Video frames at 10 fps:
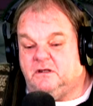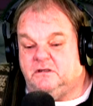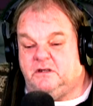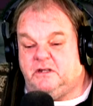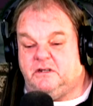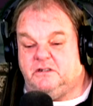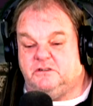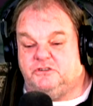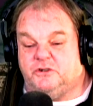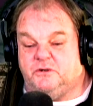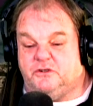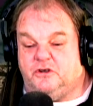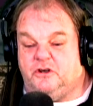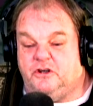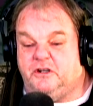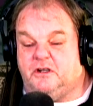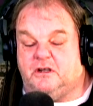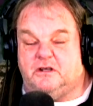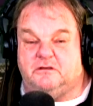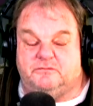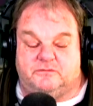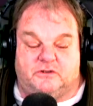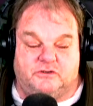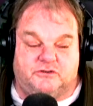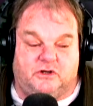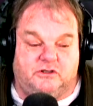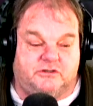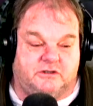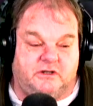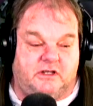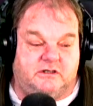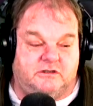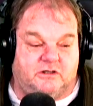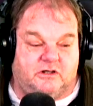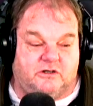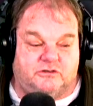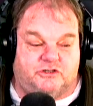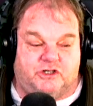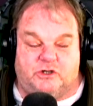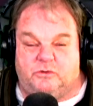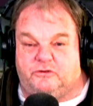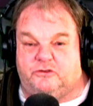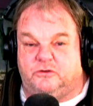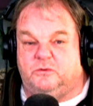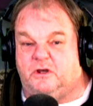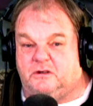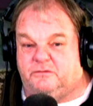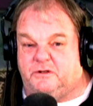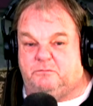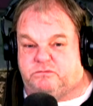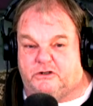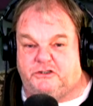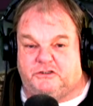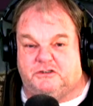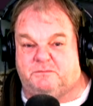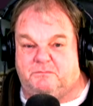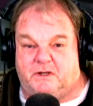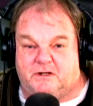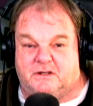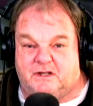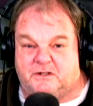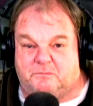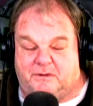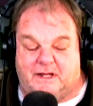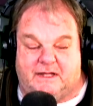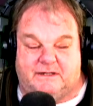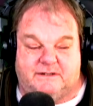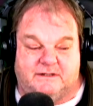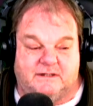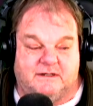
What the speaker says: needed during the height of construction, and they're going to chew through every precious metal on the planet.